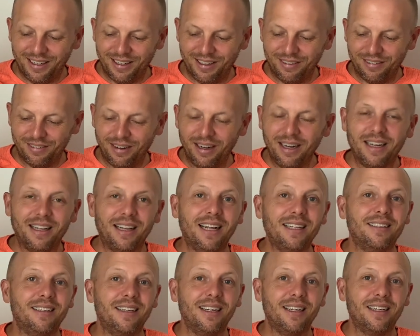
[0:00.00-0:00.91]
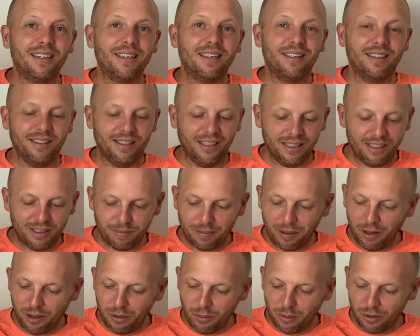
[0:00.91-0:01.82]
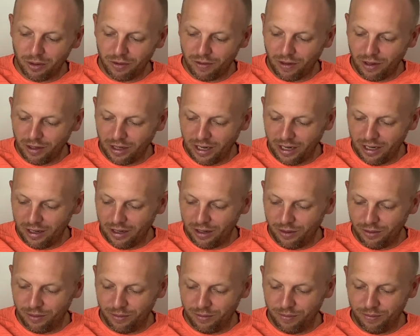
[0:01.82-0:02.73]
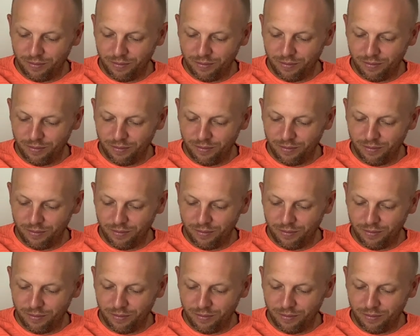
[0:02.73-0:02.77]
All right, and that's it. Let's spell the word volcano.